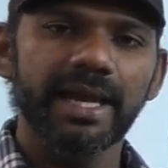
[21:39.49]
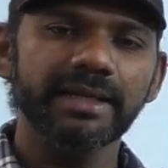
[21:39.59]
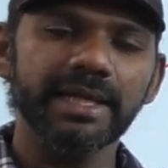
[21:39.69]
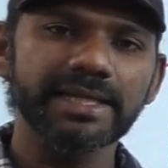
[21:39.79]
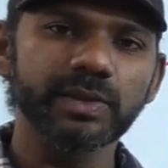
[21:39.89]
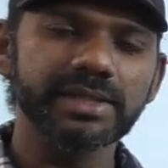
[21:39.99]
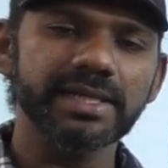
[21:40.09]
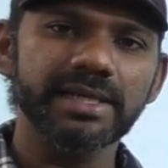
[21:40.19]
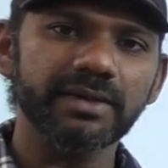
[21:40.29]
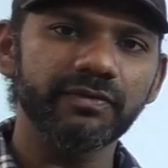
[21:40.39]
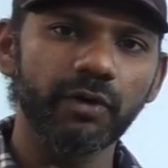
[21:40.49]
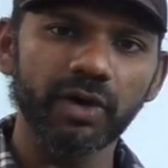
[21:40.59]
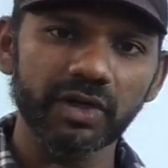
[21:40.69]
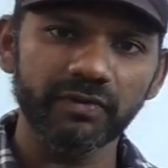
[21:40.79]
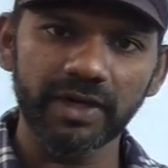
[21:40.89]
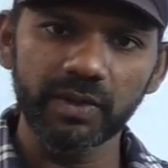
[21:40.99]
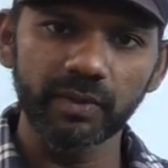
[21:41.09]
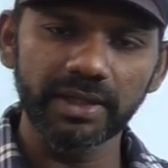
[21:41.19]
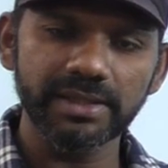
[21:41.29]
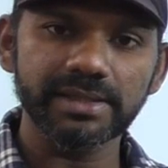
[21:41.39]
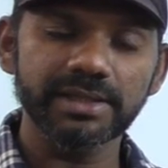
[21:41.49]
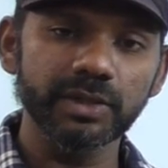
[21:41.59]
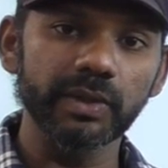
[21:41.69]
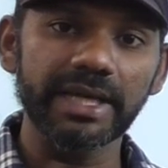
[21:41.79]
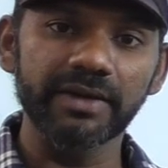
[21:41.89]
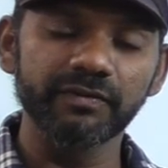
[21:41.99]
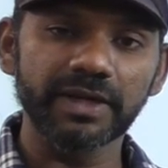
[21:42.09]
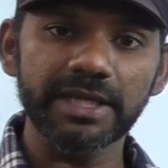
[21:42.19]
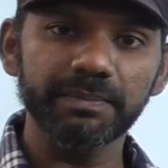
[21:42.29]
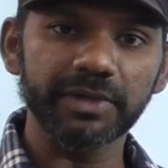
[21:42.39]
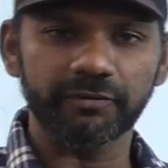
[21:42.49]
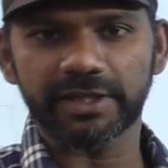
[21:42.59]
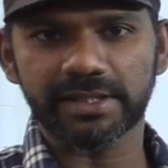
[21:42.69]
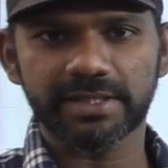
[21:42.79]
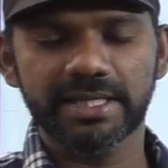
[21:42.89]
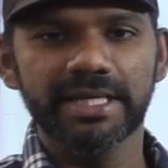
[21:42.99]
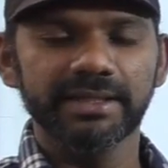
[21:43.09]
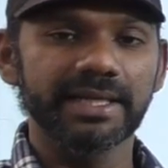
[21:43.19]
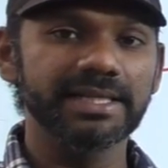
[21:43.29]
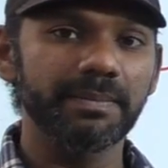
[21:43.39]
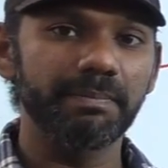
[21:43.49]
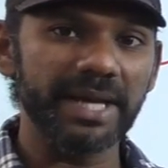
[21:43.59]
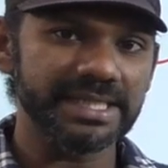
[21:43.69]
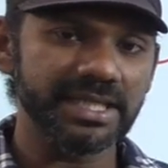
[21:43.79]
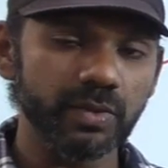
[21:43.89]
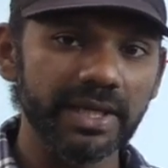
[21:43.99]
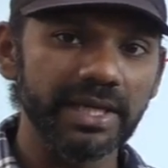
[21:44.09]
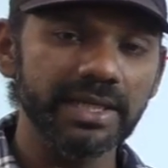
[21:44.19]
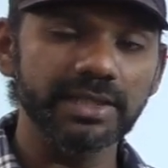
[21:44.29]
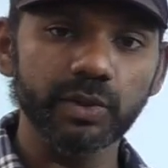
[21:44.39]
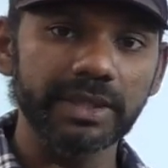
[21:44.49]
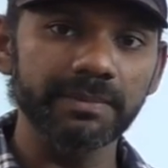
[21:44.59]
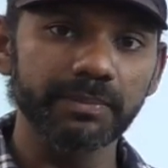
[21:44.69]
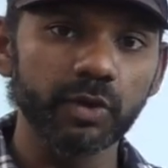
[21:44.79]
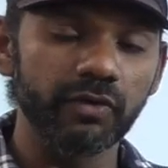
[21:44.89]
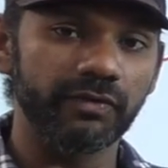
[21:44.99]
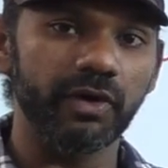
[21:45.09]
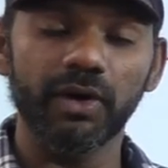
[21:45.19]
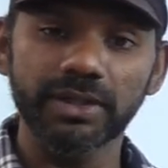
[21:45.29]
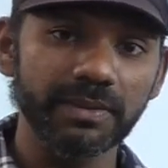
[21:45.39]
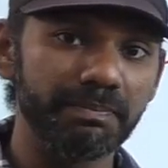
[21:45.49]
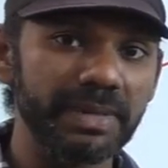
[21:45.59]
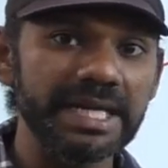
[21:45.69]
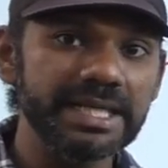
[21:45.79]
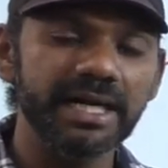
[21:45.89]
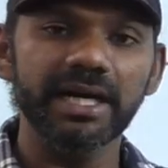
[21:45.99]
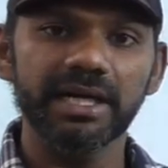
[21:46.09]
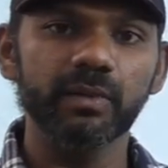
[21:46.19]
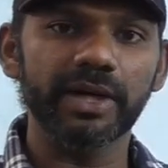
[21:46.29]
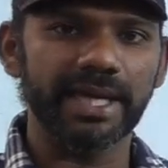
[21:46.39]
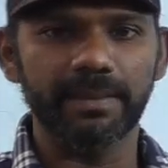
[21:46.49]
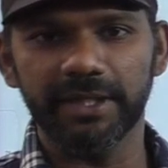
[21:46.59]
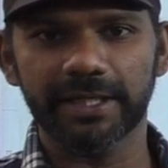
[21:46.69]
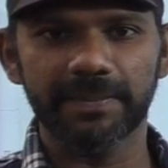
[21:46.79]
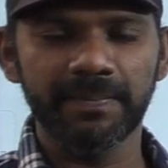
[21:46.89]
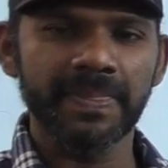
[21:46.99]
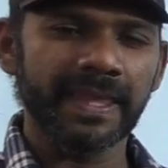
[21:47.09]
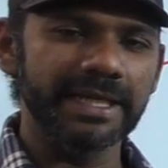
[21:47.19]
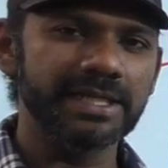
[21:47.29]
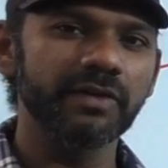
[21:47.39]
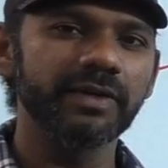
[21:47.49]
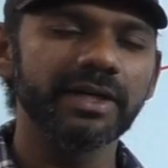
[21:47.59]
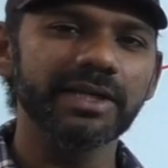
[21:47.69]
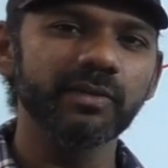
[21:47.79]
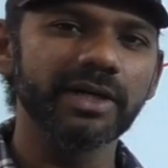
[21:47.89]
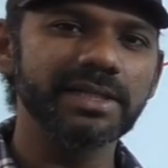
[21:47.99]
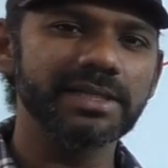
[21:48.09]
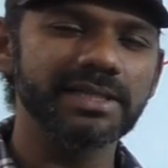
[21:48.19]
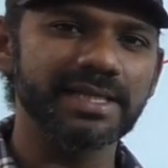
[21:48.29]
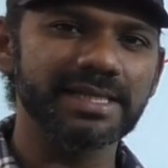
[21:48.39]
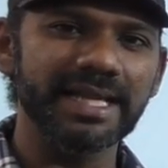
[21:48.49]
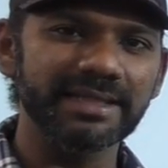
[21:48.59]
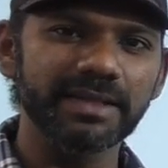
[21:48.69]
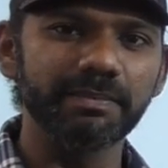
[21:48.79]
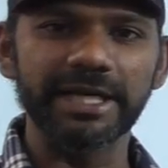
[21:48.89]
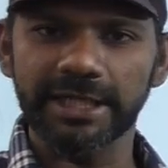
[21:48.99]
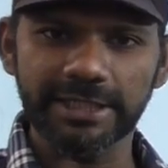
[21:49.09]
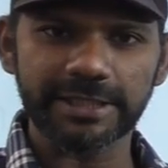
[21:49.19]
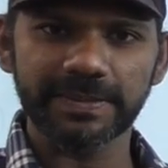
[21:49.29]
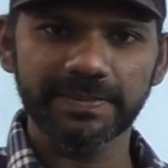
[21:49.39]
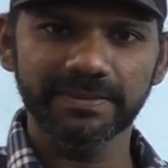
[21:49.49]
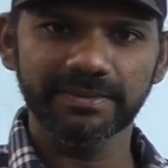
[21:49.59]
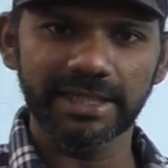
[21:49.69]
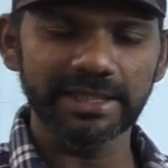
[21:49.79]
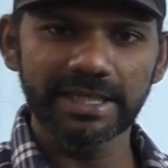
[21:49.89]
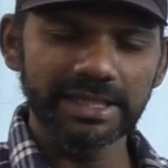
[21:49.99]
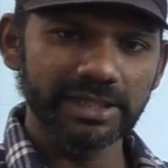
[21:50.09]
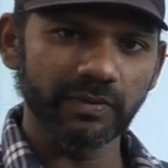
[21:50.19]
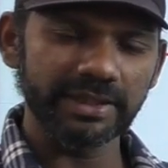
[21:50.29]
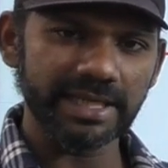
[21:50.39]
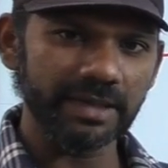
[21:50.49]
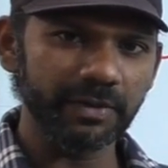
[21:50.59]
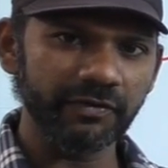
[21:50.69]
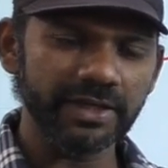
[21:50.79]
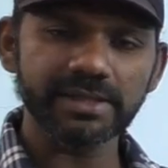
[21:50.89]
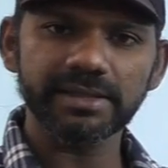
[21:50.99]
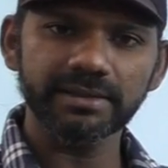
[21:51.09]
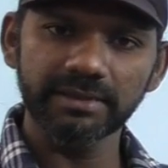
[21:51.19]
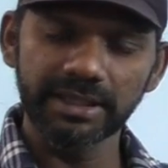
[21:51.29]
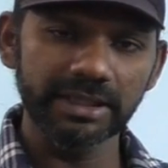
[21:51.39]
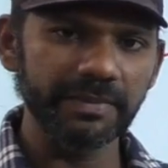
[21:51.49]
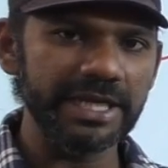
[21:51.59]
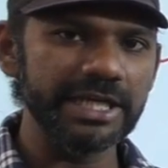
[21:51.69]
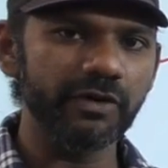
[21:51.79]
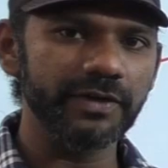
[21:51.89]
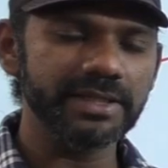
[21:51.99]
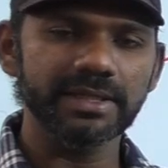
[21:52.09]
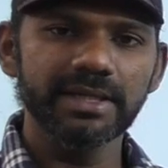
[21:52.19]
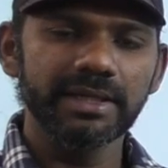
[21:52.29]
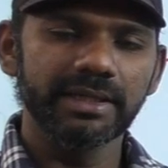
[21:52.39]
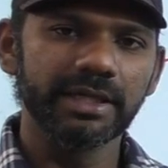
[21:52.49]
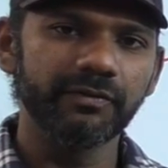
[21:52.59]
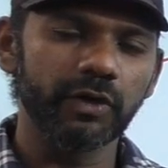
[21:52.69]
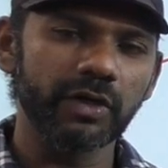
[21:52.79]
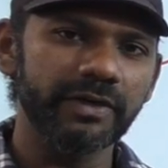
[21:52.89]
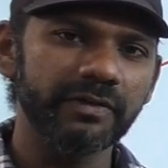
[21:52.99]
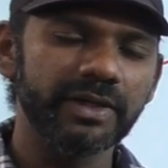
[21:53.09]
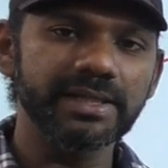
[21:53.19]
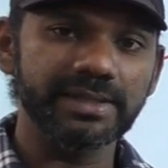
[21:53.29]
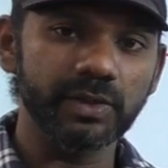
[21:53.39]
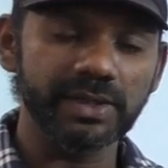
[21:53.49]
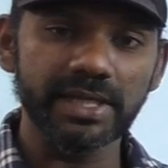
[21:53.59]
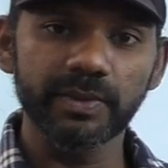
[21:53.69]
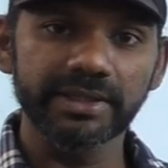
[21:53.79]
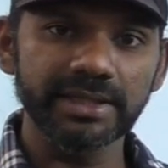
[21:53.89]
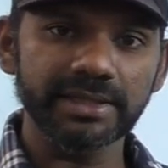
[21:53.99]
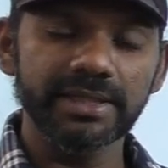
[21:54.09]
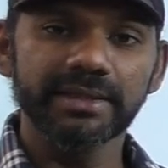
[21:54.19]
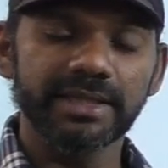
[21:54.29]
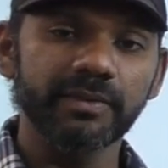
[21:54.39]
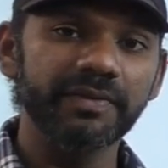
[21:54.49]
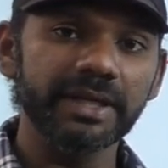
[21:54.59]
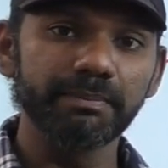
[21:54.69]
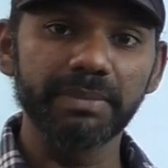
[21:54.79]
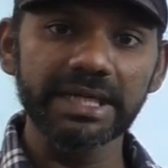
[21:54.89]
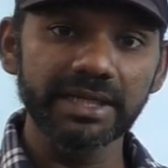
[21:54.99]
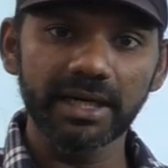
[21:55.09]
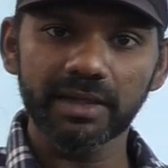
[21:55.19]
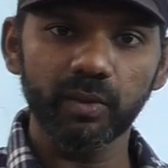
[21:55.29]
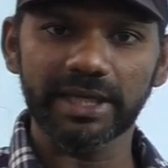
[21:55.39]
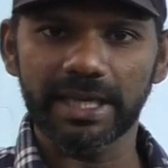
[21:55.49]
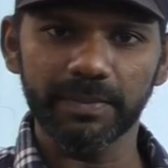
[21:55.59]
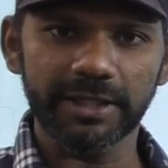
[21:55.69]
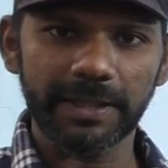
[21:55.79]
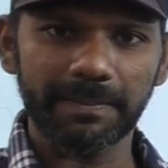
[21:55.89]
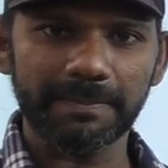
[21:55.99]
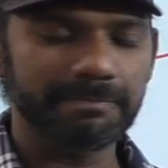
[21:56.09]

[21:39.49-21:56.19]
And associate 4 or 5 words to every prefix. That is the best way to improve or to build our vocabulary, instead of learning words just like that by heart. Right? So we take a prefix, learn the meaning of it, learn 4 or 5 words associated with it. That way we can build our vocabulary.